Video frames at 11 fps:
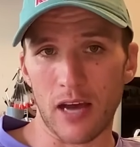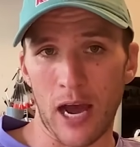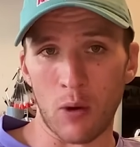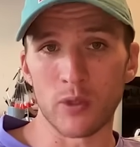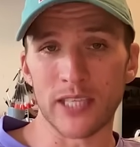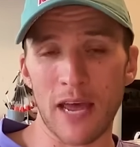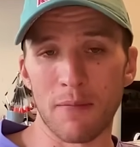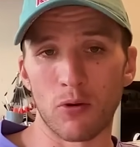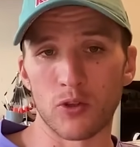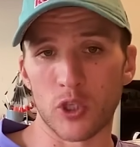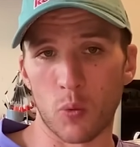I was
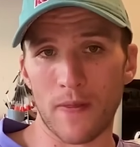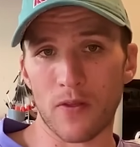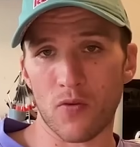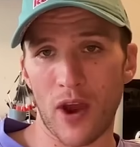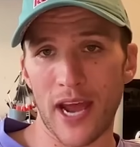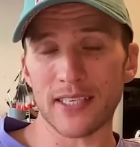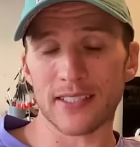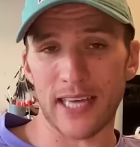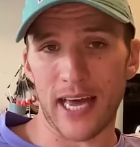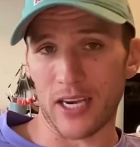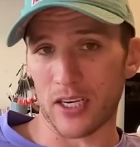able to win the
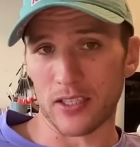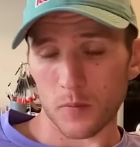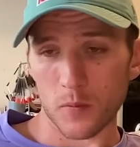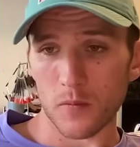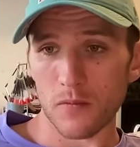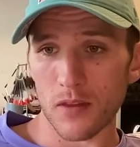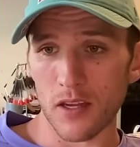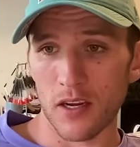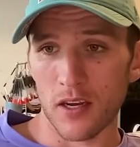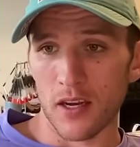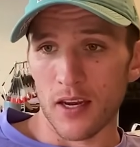race. And
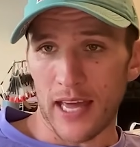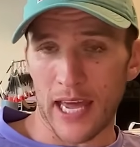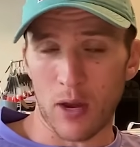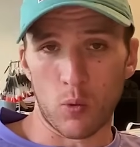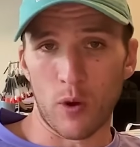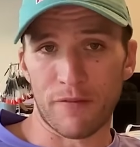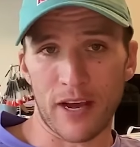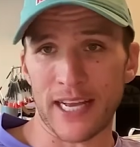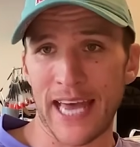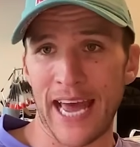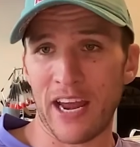
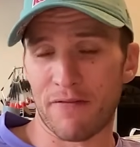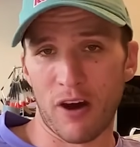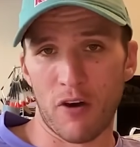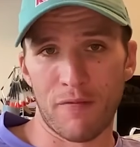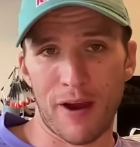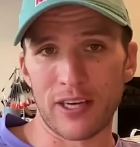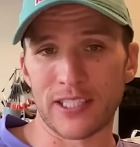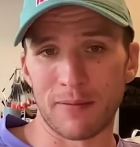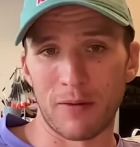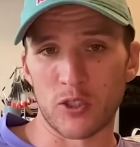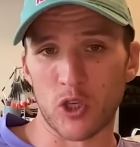it felt very
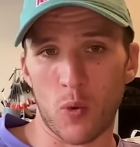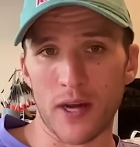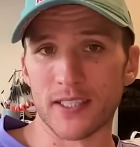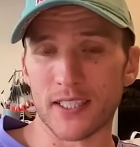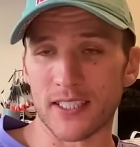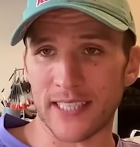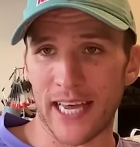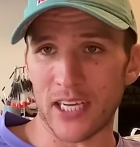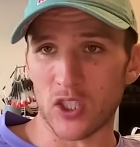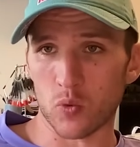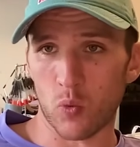similar to Western
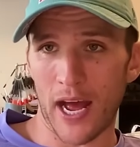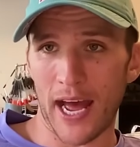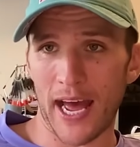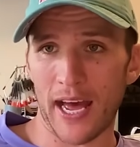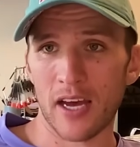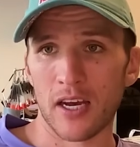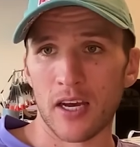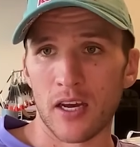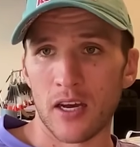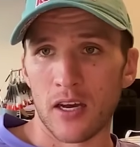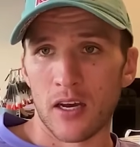States, where
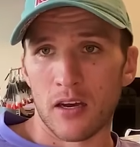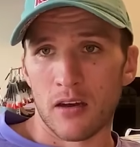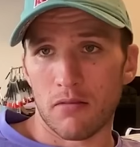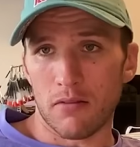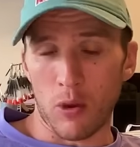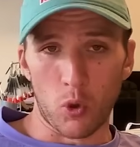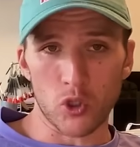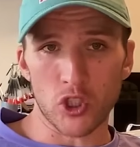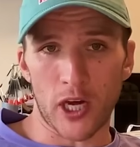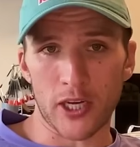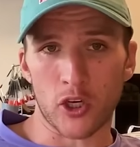it
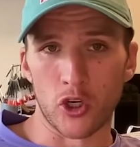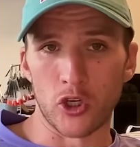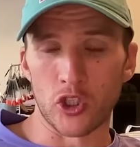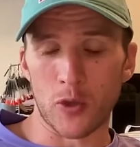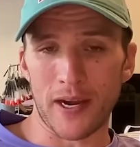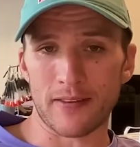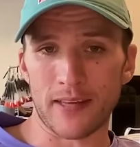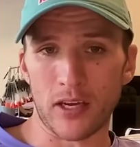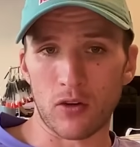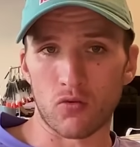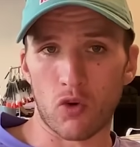wasn't that I couldn't do
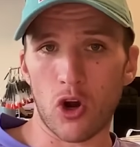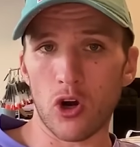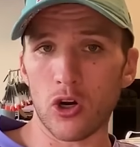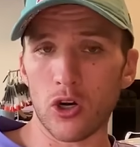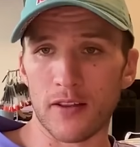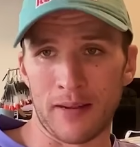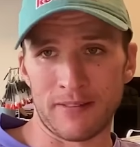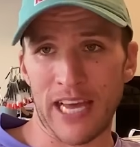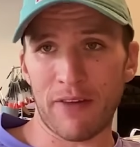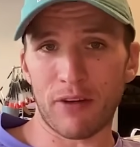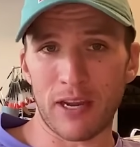anything wrong. I
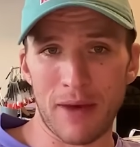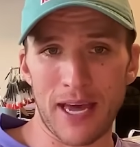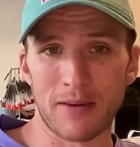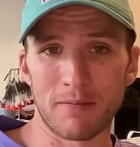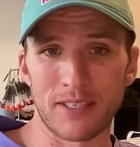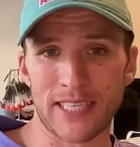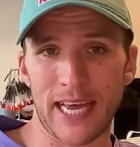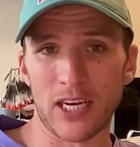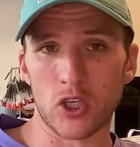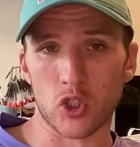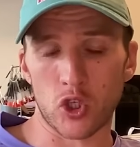definitely made
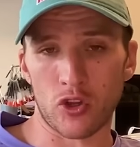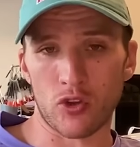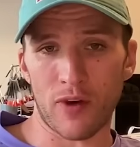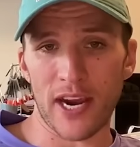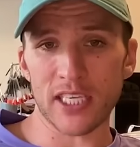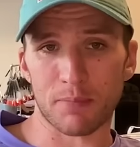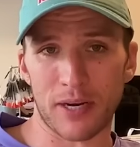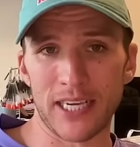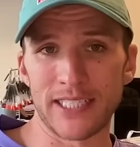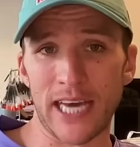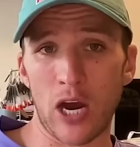mistakes during the race, but
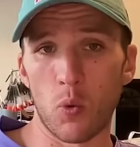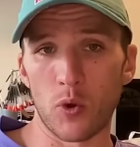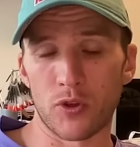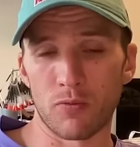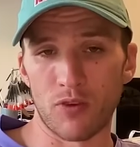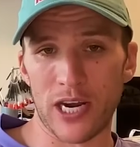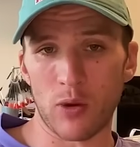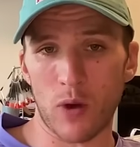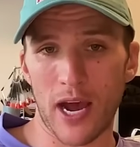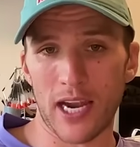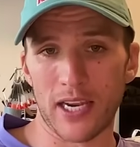I dealt with them really
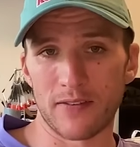well.